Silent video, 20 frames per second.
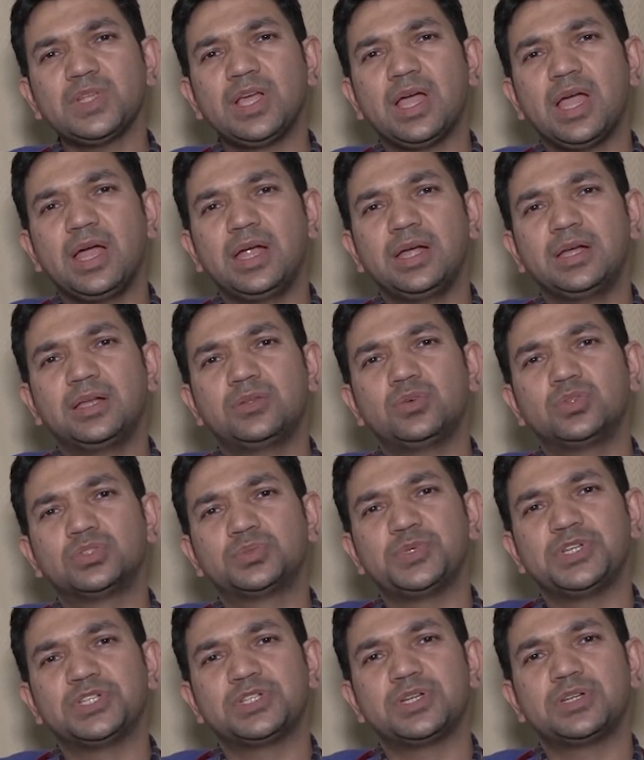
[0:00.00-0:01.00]
and those
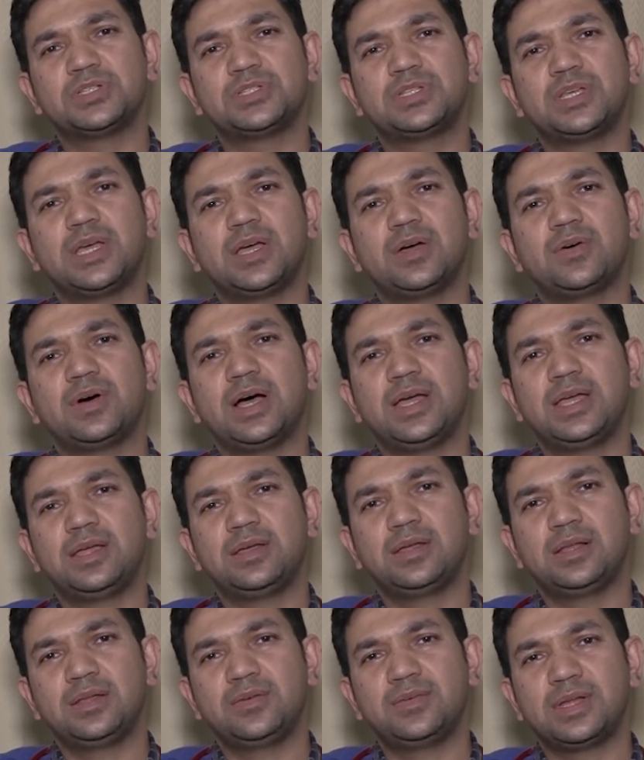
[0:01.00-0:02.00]
patients, they have high
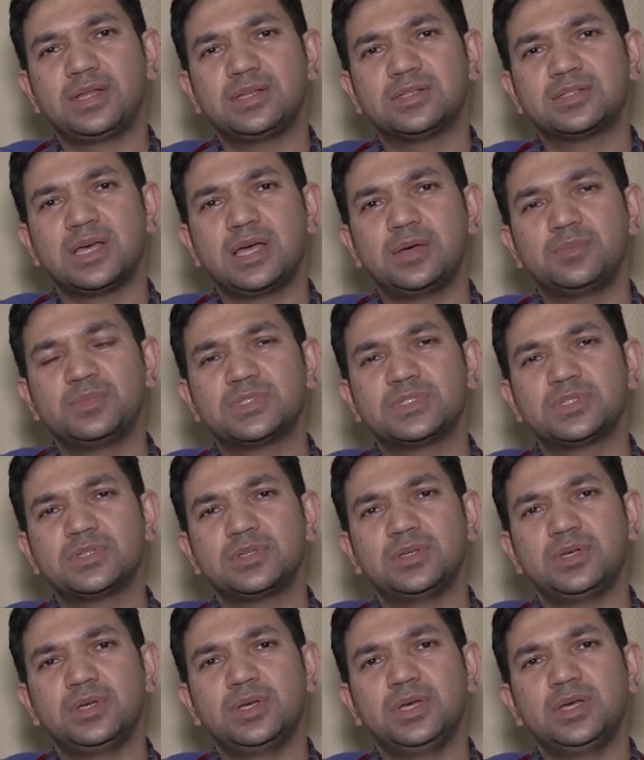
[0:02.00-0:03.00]
liver enzymes.
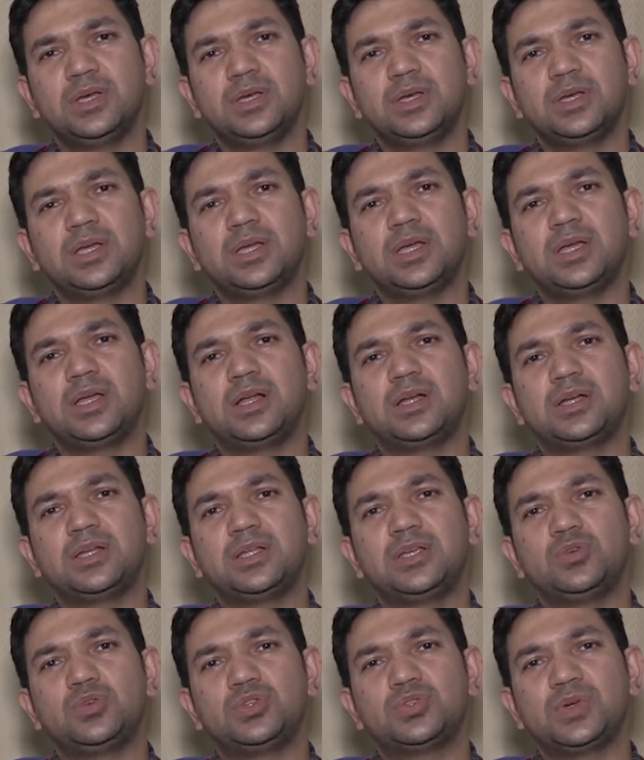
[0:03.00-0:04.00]
ALT
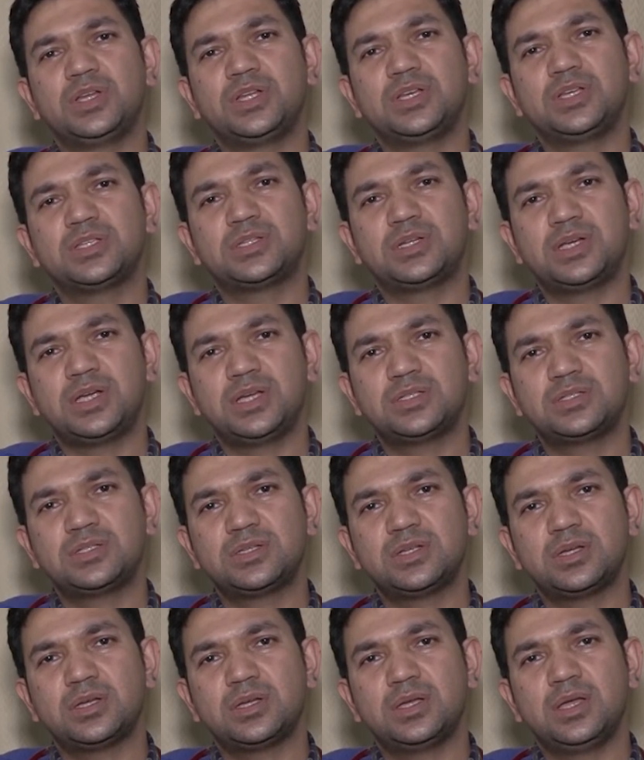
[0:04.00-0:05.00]
usually is raised,
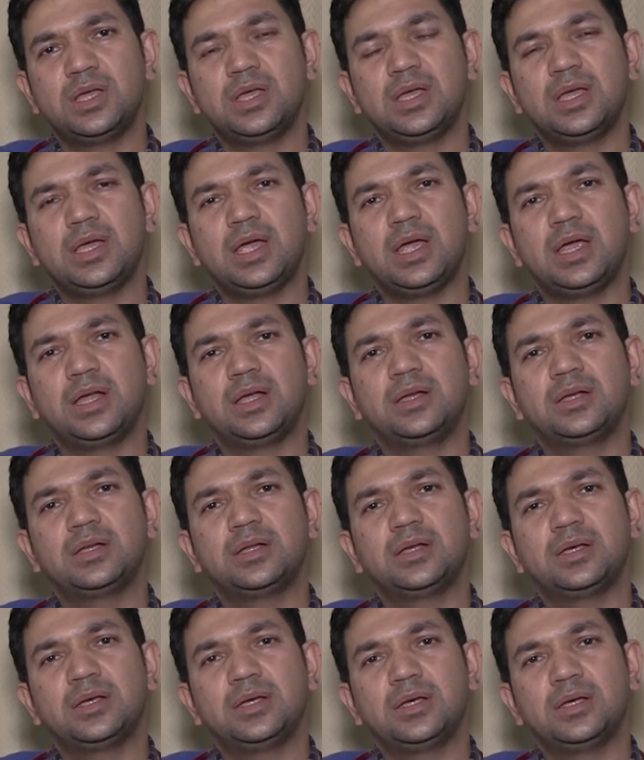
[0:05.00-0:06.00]
and
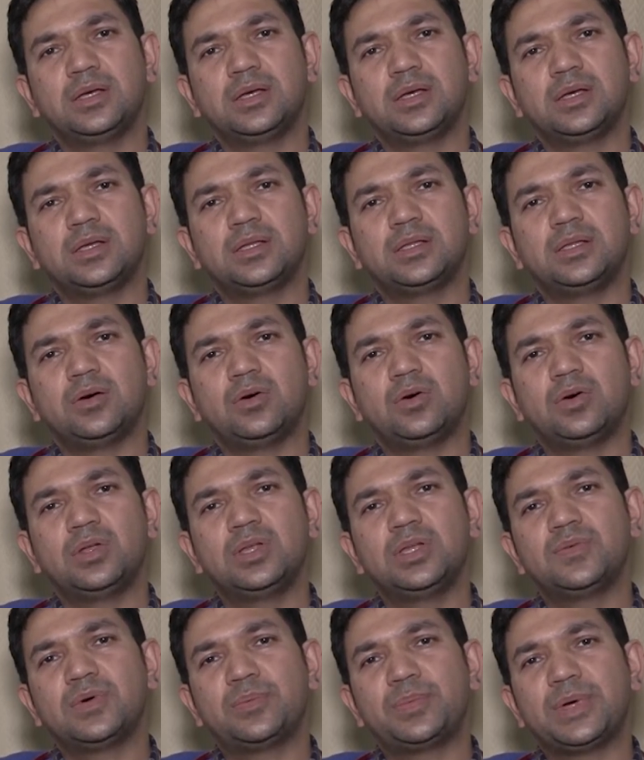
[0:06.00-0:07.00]
on
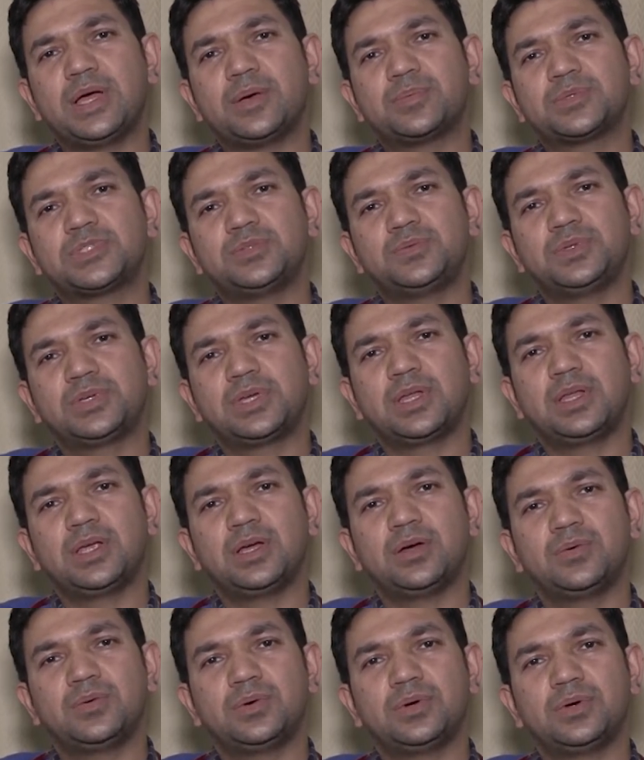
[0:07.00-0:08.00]
liver biopsy we can
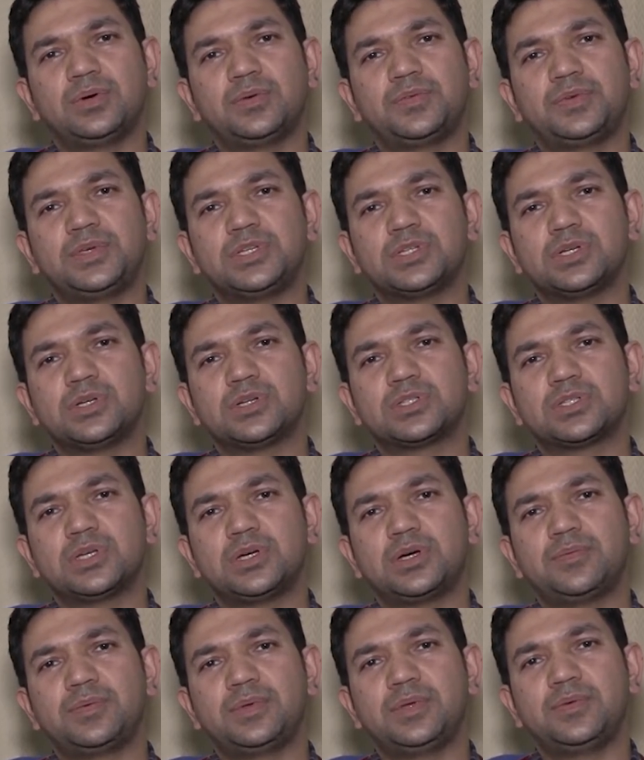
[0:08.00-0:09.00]
have features
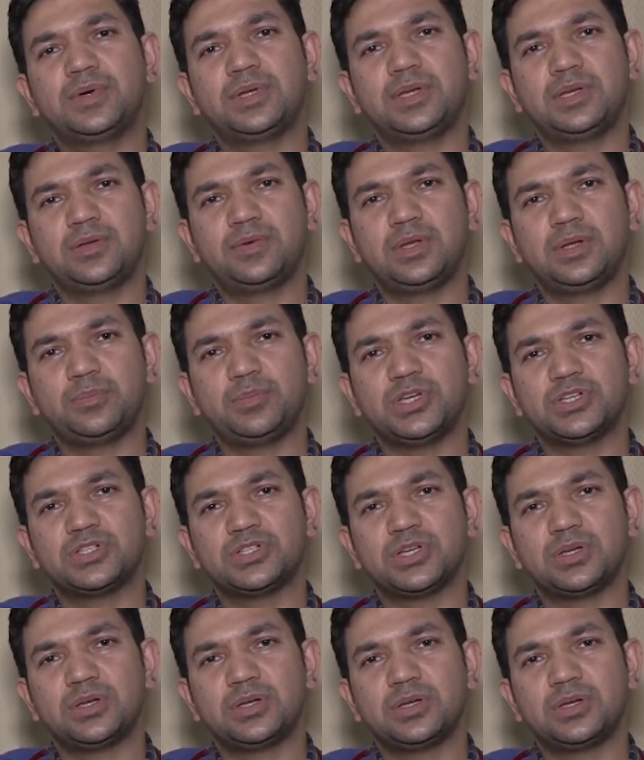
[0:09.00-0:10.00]
of liver inflammation.